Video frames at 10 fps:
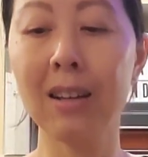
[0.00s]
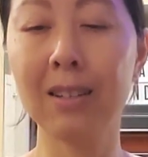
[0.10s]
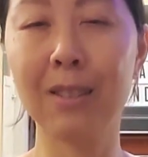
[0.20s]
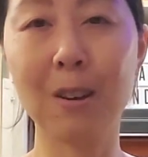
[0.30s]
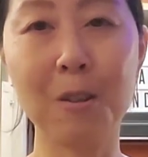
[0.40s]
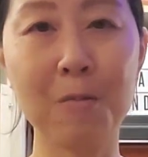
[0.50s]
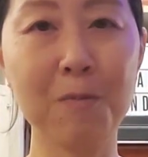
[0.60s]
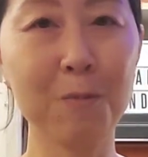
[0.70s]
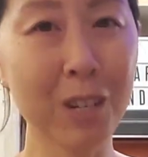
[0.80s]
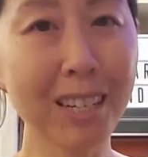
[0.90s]
So
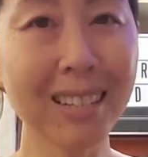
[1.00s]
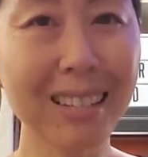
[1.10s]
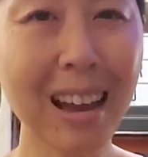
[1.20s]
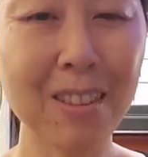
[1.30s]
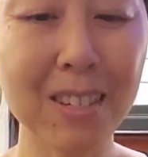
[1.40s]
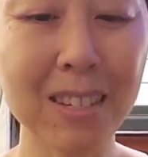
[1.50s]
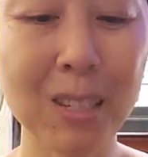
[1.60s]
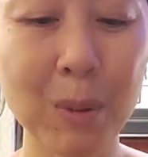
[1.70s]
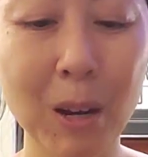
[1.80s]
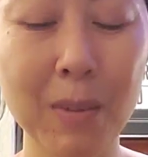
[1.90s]
we shall see how this
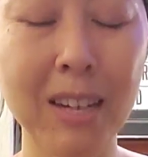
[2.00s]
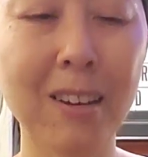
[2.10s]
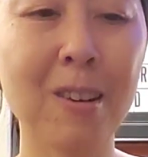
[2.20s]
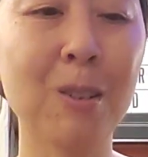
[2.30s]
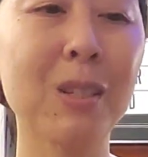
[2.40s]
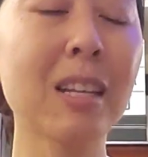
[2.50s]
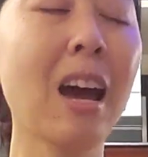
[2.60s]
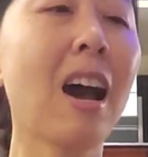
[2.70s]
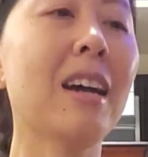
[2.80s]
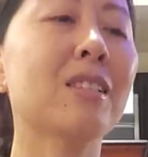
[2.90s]
experiment goes.
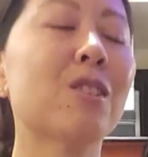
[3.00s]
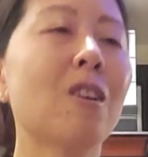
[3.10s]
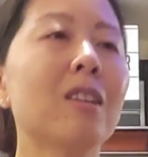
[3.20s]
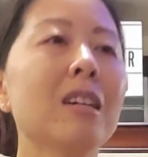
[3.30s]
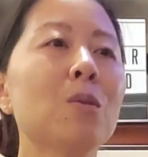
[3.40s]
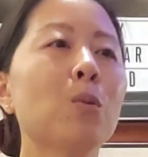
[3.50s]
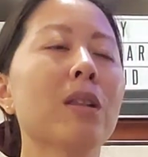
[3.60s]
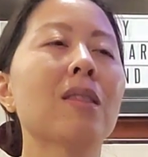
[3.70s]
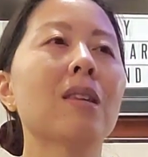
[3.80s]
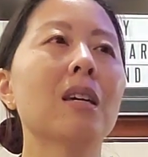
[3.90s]
I started
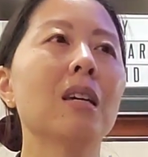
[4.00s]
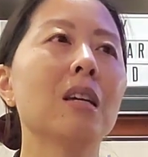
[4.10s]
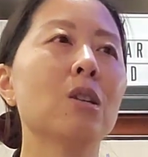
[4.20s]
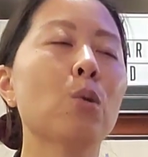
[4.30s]
with the